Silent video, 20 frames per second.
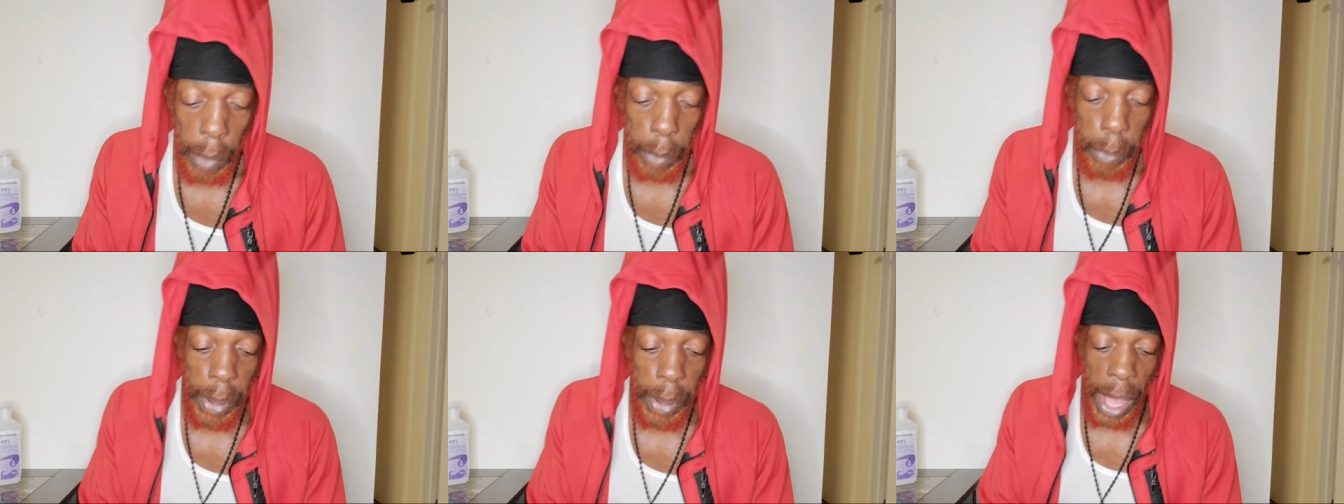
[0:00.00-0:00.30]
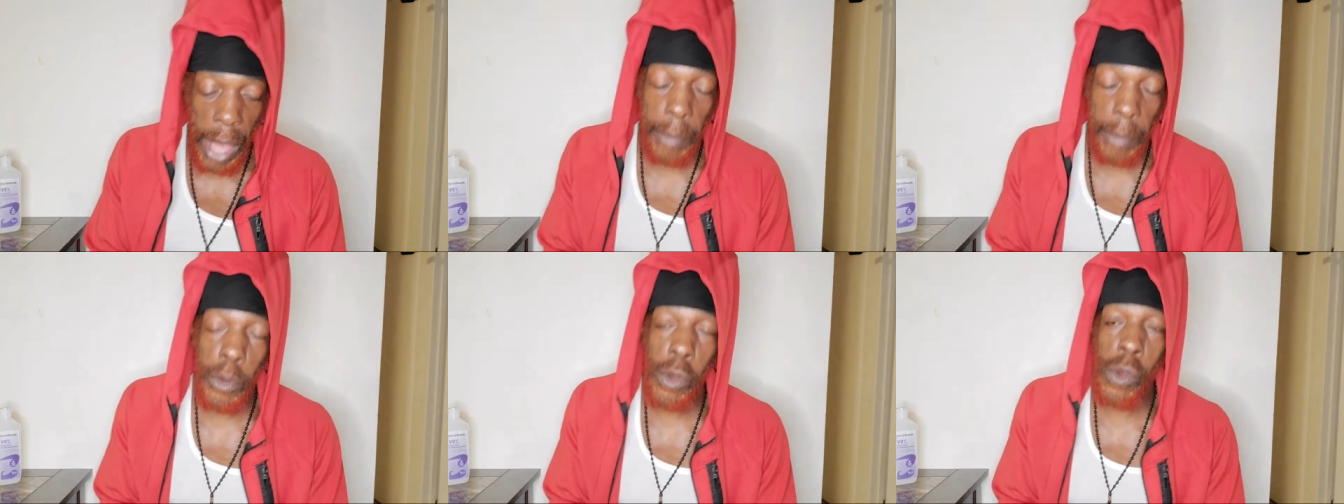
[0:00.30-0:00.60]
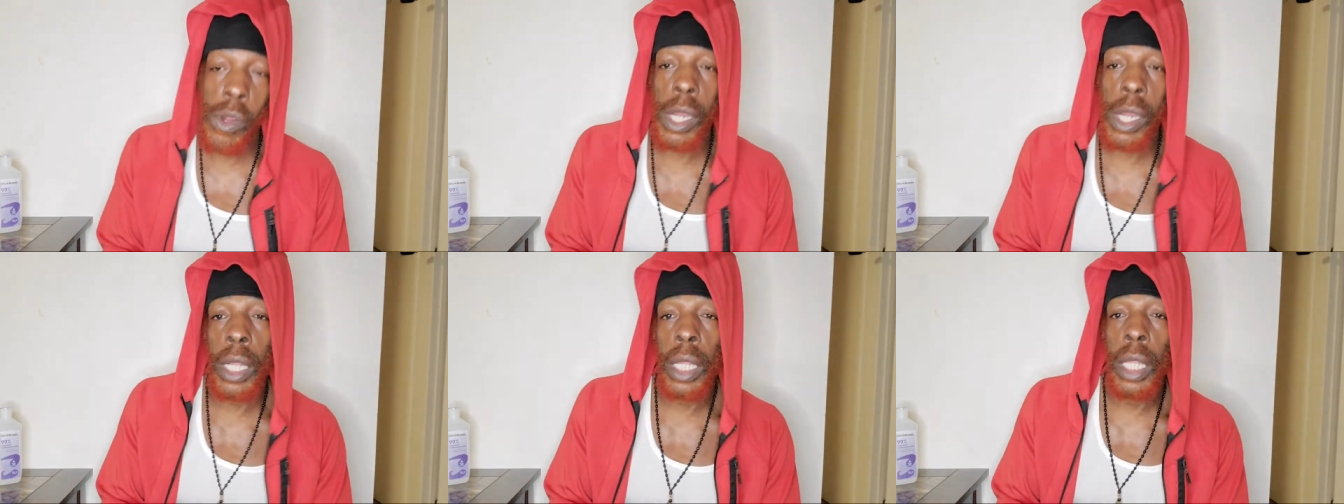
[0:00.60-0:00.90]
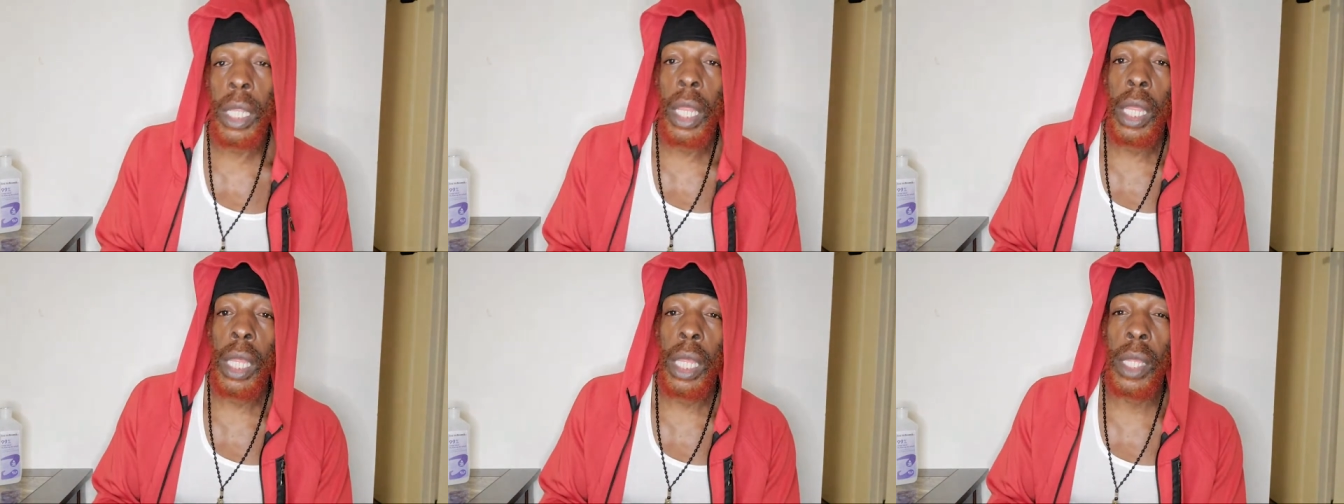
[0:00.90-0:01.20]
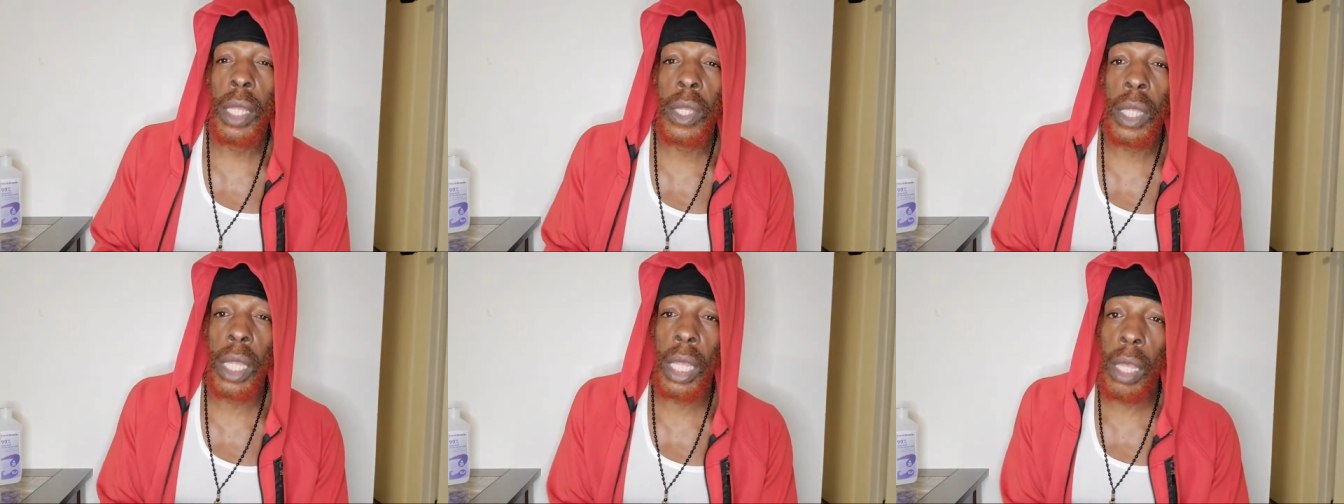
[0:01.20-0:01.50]
Palm oil
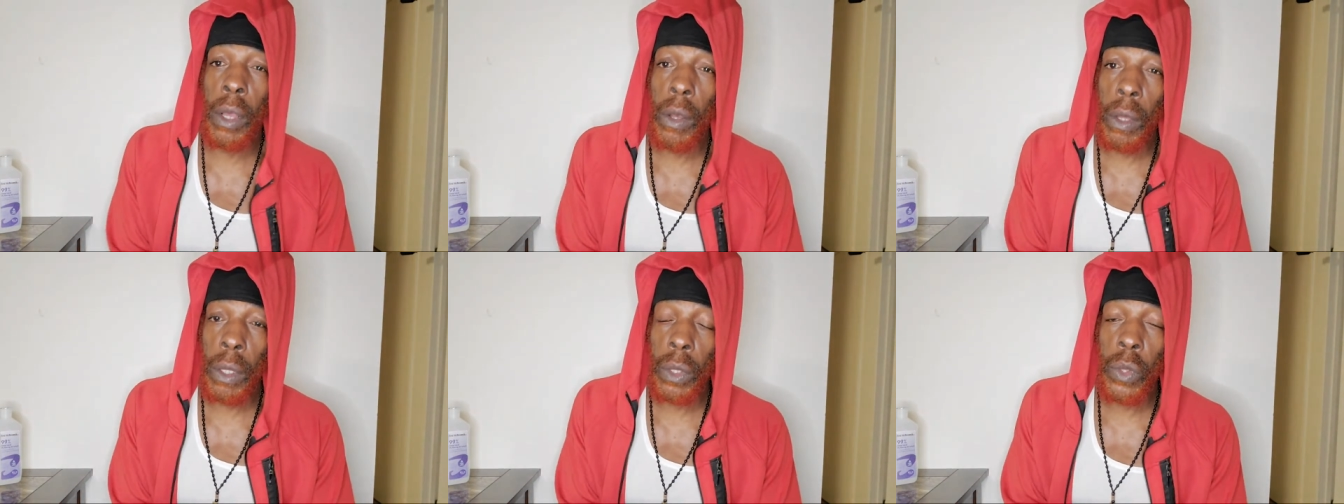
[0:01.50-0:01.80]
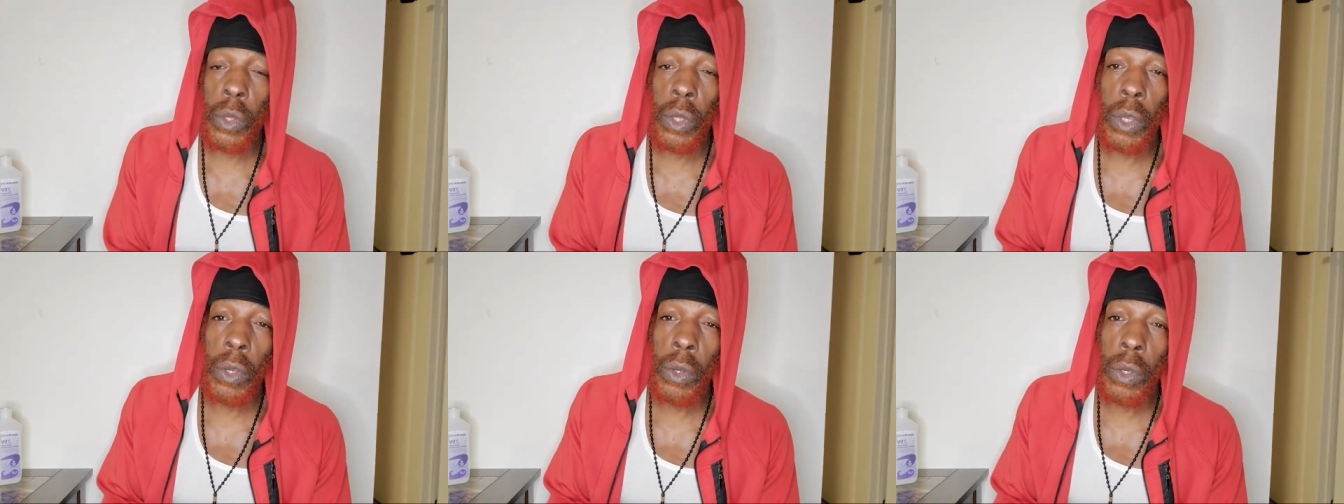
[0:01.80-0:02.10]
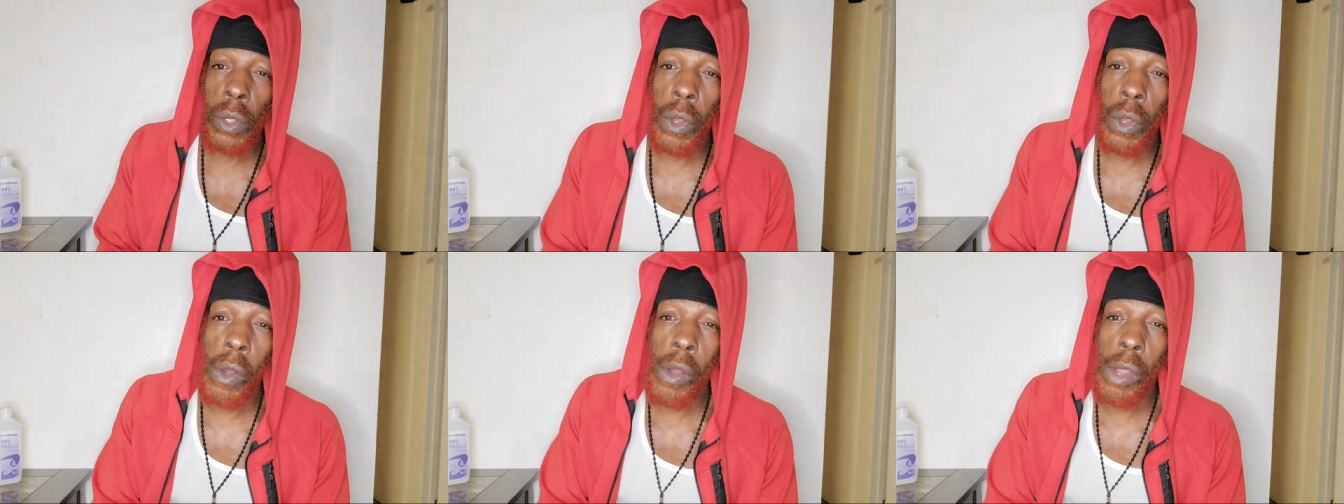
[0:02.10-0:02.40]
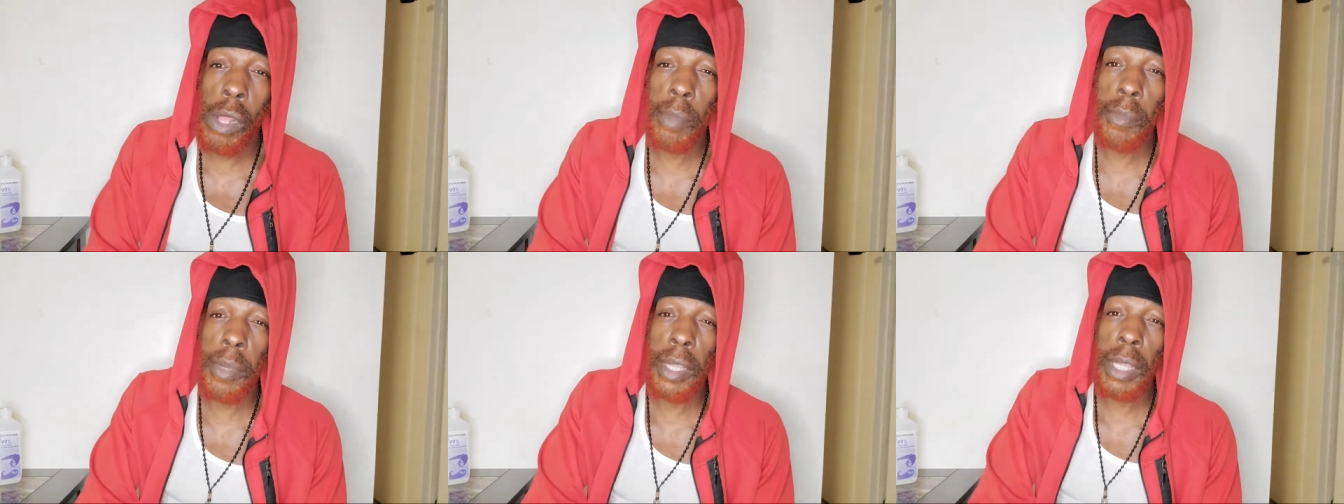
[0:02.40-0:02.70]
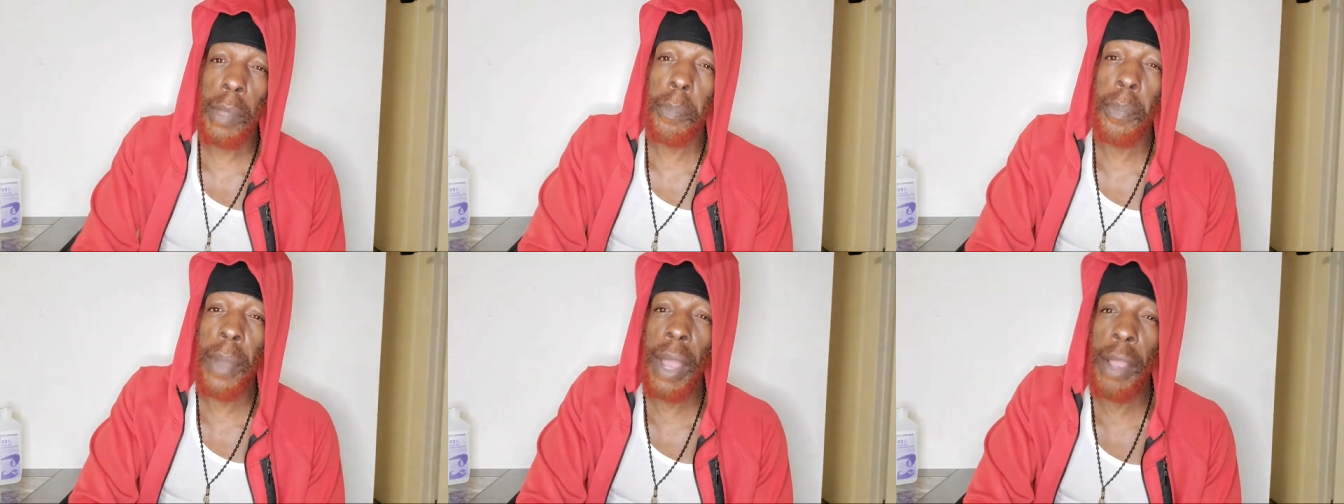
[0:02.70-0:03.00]
is also a good oil. But
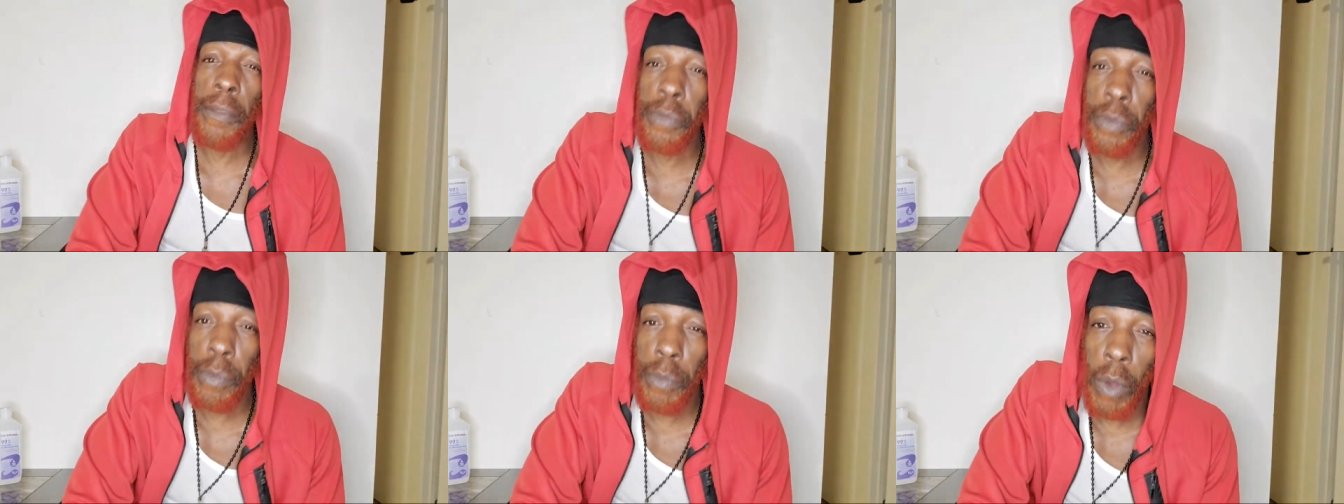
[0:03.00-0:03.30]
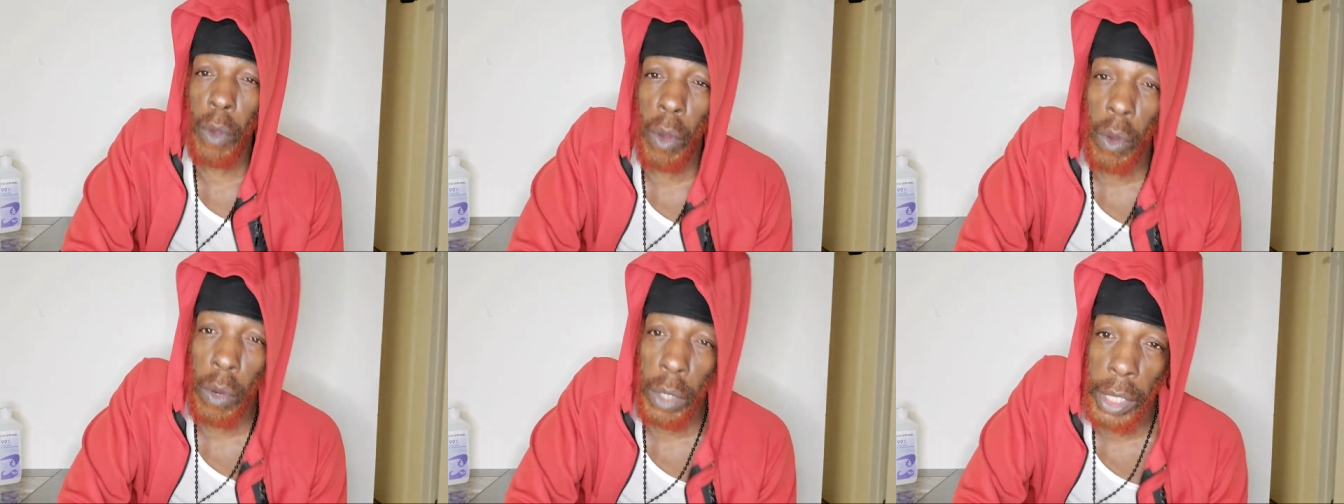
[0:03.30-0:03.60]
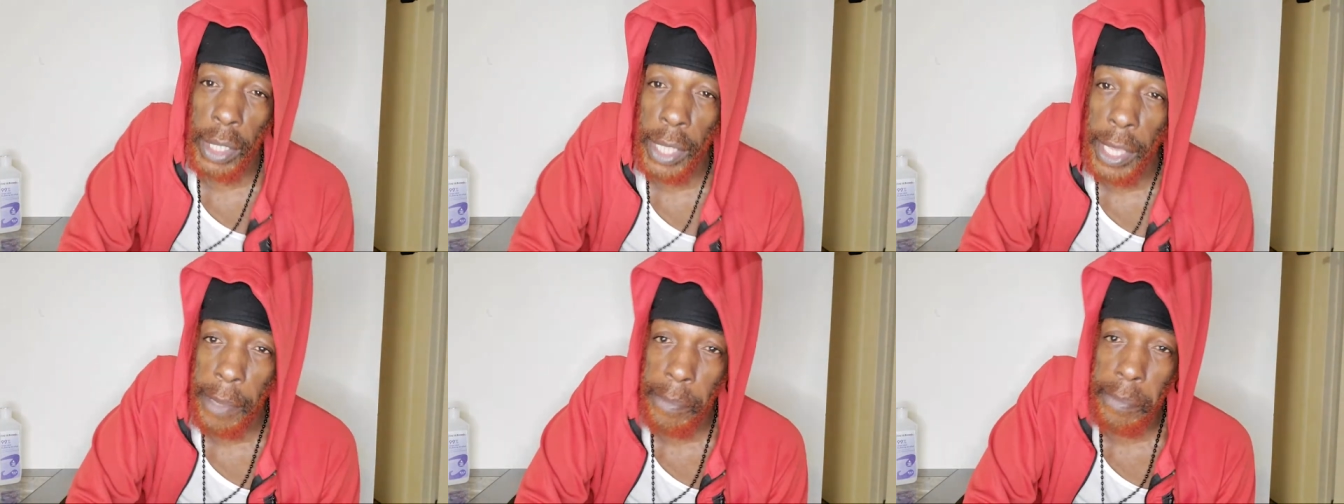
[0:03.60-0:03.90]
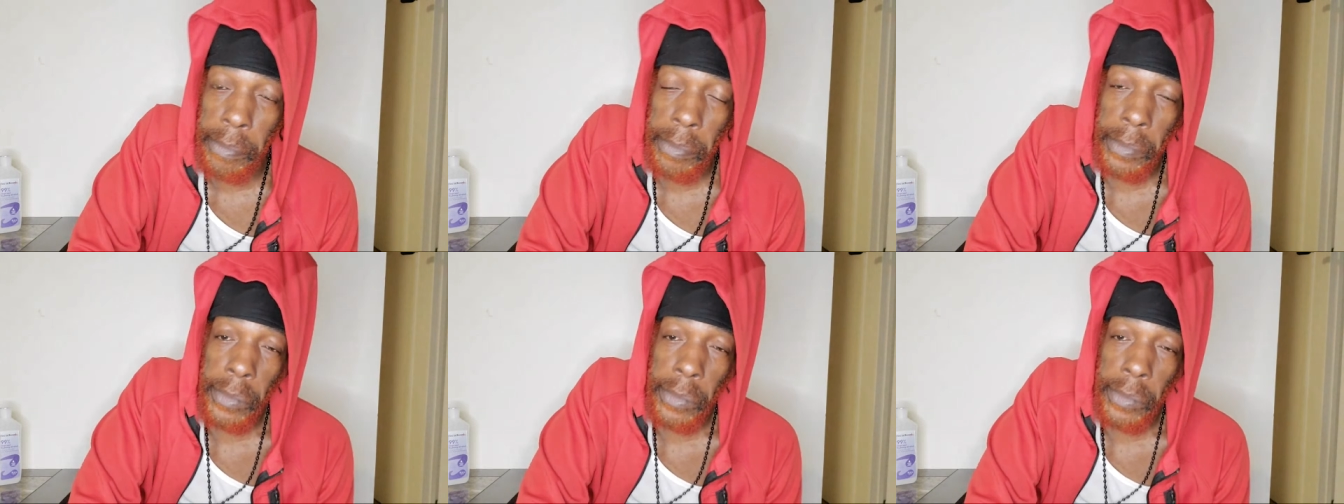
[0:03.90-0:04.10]
apart from all of them,